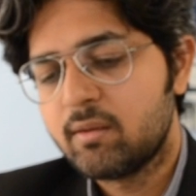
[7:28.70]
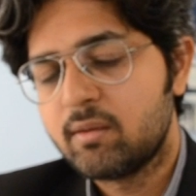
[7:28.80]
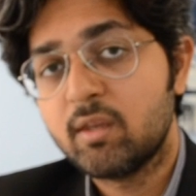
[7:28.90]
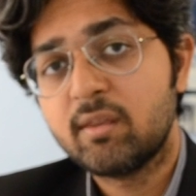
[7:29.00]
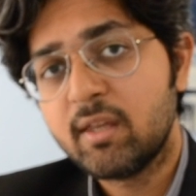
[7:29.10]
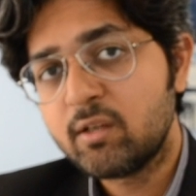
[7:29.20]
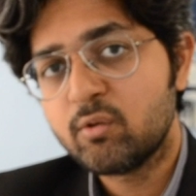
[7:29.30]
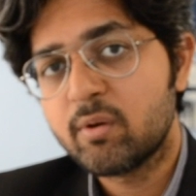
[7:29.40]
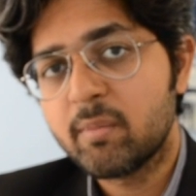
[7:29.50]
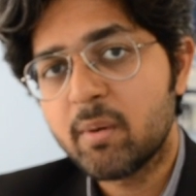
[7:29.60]
The thing to
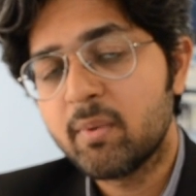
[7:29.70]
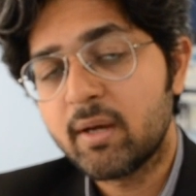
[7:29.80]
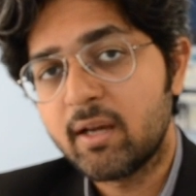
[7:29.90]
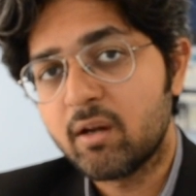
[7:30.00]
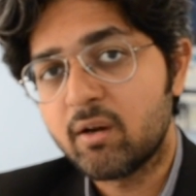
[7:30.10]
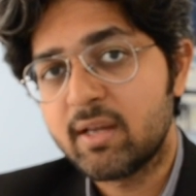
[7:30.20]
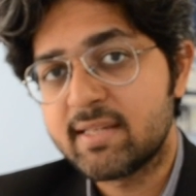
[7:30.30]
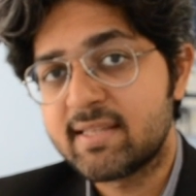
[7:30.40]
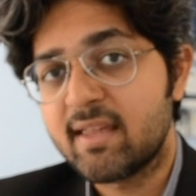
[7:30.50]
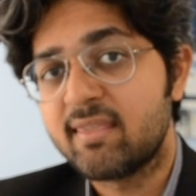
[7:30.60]
remember here
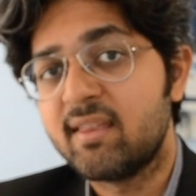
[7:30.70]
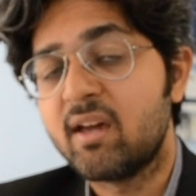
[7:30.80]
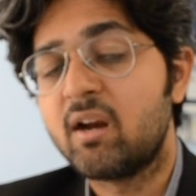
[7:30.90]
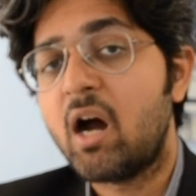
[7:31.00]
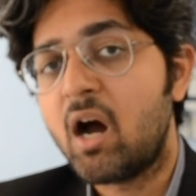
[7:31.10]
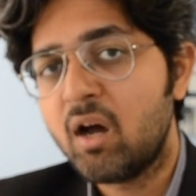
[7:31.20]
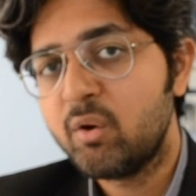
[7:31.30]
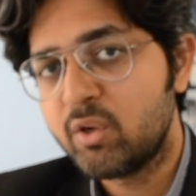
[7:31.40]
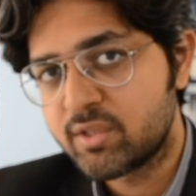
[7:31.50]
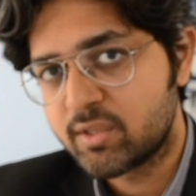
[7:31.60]
is that there are
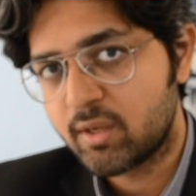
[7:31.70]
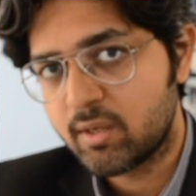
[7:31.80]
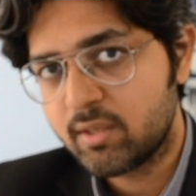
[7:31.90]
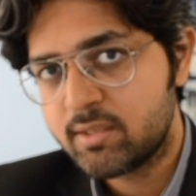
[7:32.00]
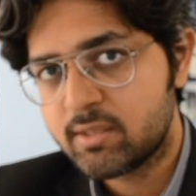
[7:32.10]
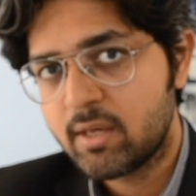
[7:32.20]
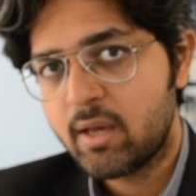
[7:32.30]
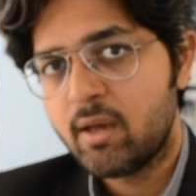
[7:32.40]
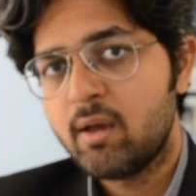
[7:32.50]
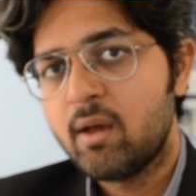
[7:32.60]
results
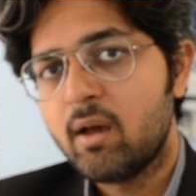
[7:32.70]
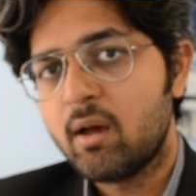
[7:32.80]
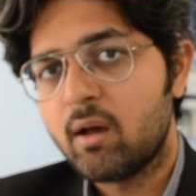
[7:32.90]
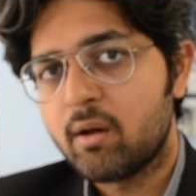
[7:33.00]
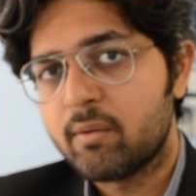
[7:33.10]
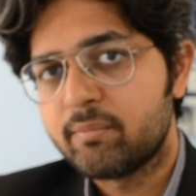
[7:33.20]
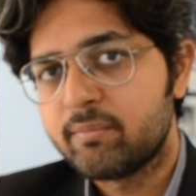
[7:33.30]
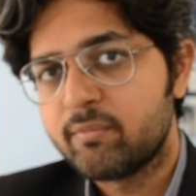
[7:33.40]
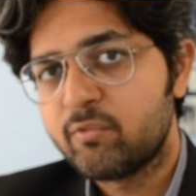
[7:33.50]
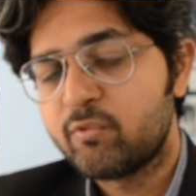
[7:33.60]

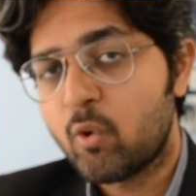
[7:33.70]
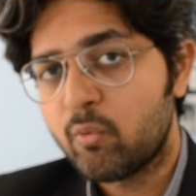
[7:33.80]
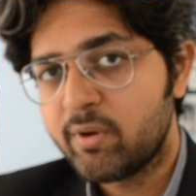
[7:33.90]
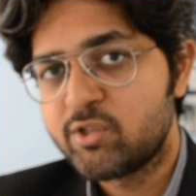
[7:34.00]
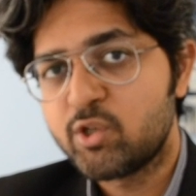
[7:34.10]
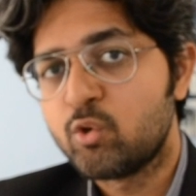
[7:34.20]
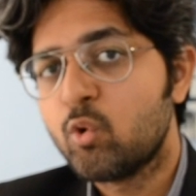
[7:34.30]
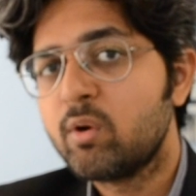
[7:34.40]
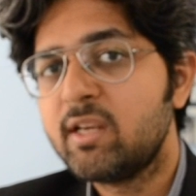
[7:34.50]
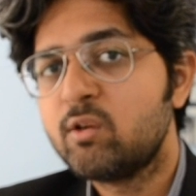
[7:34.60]
for which you
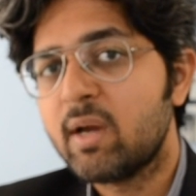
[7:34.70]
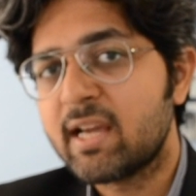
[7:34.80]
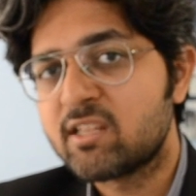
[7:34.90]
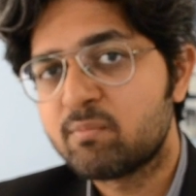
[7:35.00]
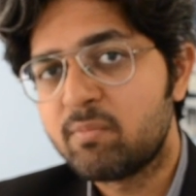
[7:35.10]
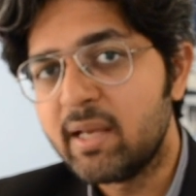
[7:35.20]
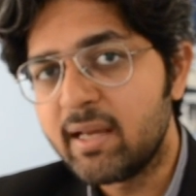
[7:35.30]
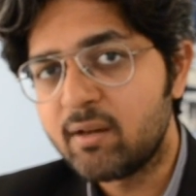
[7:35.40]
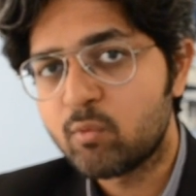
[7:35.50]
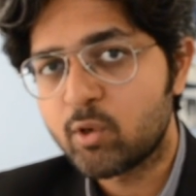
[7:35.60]
don't need to
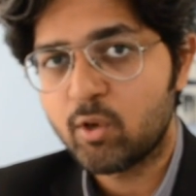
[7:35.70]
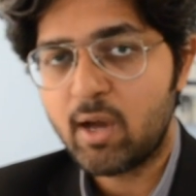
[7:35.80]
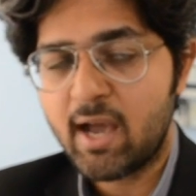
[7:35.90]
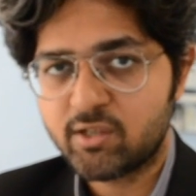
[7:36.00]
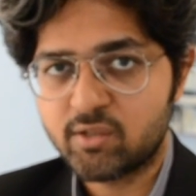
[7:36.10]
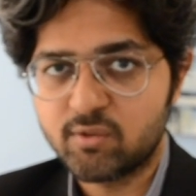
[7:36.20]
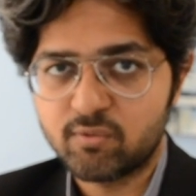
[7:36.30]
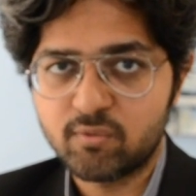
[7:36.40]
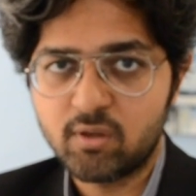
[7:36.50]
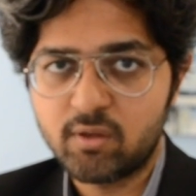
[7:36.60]
explain what your actions
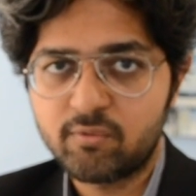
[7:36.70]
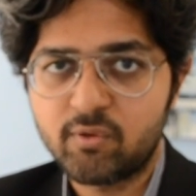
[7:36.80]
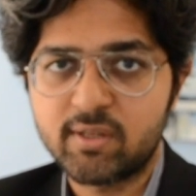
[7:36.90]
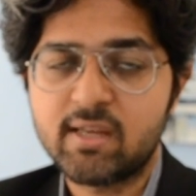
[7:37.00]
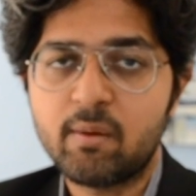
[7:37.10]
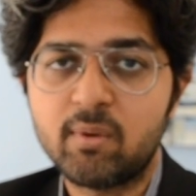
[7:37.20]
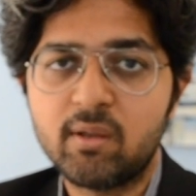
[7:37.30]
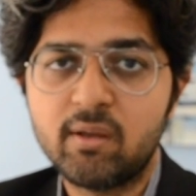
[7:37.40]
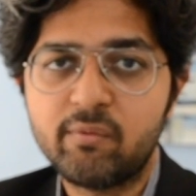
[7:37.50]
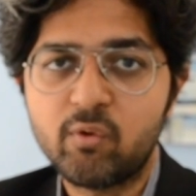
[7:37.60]
were. For
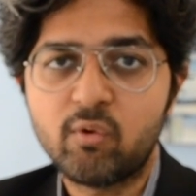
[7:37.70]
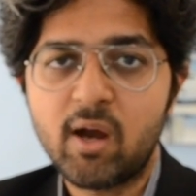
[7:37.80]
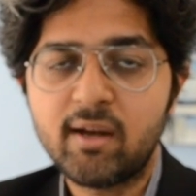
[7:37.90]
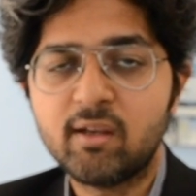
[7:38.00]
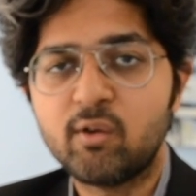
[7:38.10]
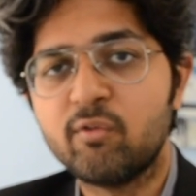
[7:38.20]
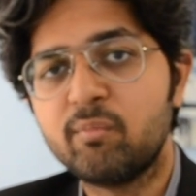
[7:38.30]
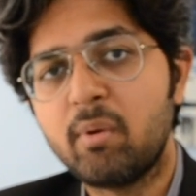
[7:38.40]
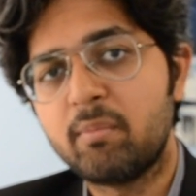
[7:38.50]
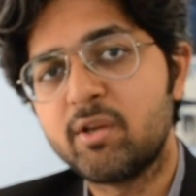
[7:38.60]
example, if you write that you
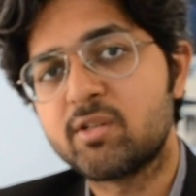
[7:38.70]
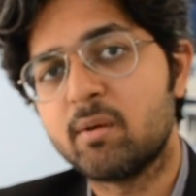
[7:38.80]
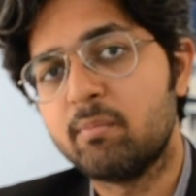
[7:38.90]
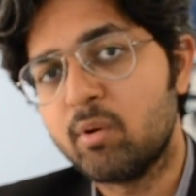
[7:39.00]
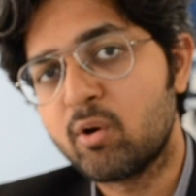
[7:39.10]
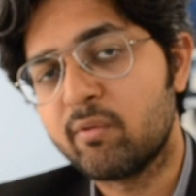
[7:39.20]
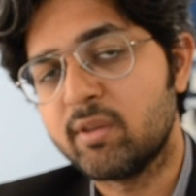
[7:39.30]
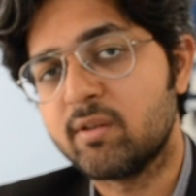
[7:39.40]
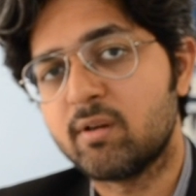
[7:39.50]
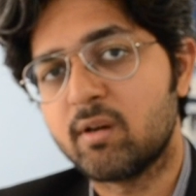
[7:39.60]
have published a book with
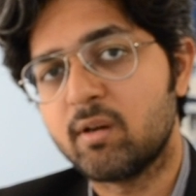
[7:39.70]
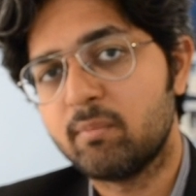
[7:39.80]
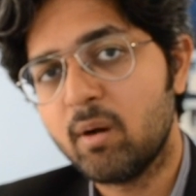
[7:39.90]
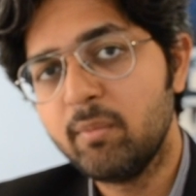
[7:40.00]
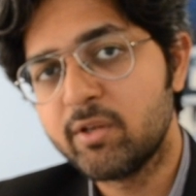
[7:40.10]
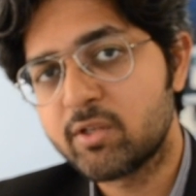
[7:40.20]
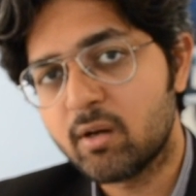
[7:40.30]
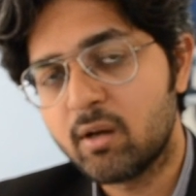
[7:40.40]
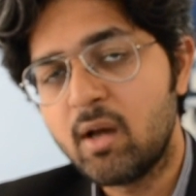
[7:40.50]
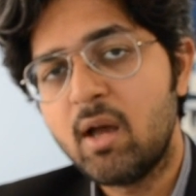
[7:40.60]
a certain
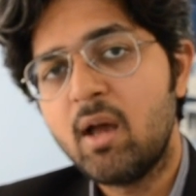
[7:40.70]
publisher,